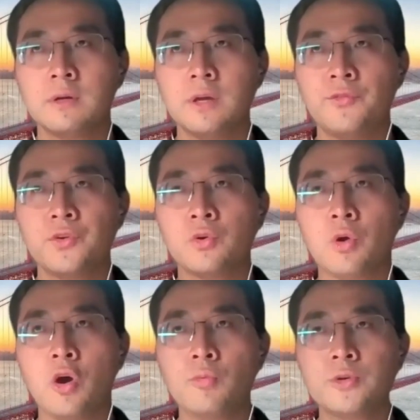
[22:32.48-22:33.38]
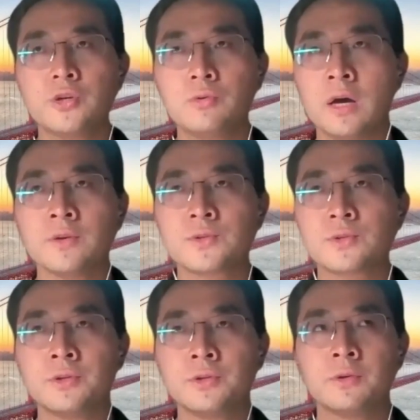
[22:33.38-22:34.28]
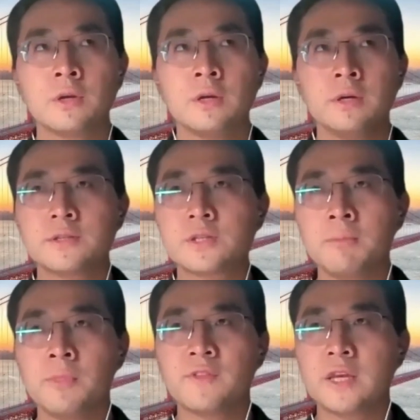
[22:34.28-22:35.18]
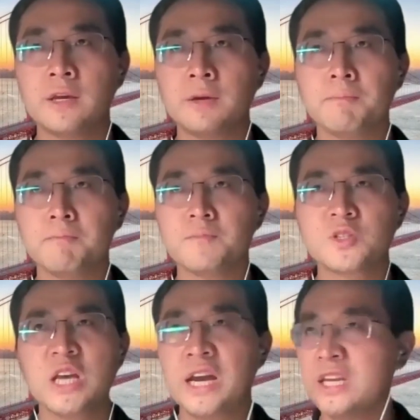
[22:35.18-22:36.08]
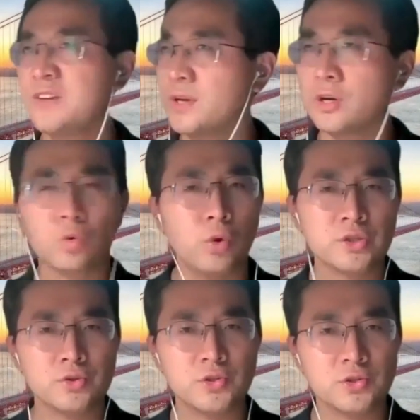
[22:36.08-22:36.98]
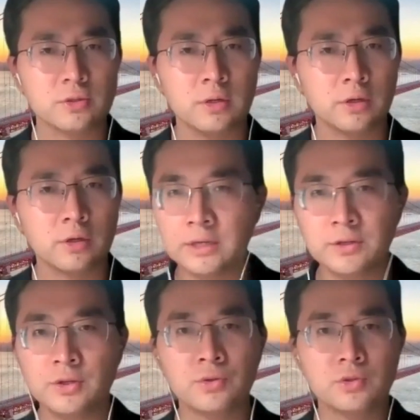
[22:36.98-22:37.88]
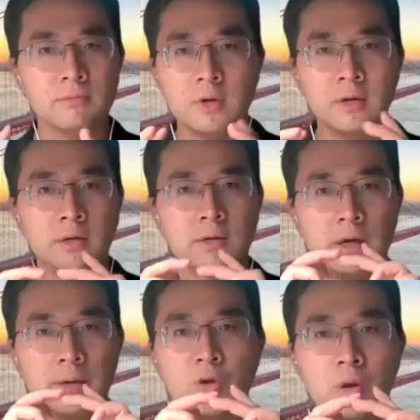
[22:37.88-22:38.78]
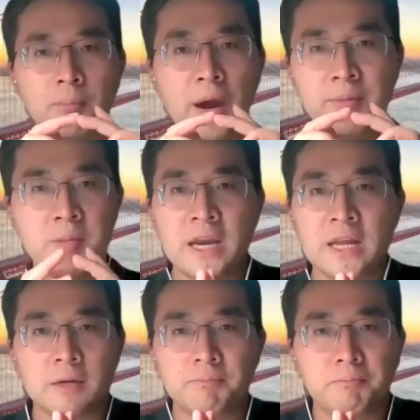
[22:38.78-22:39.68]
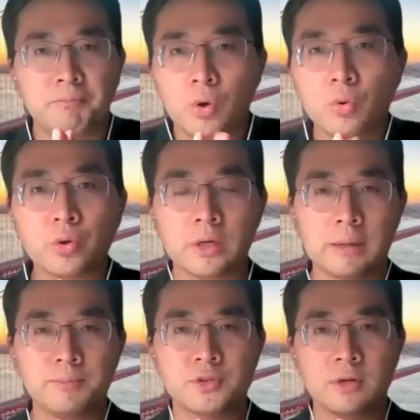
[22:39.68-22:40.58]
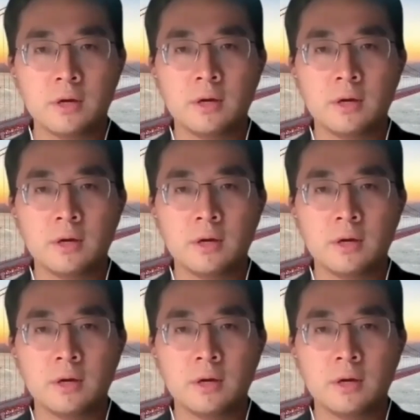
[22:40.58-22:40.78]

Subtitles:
If you hope to answer some of the scientific questions, you can build a biomimetic prototypes.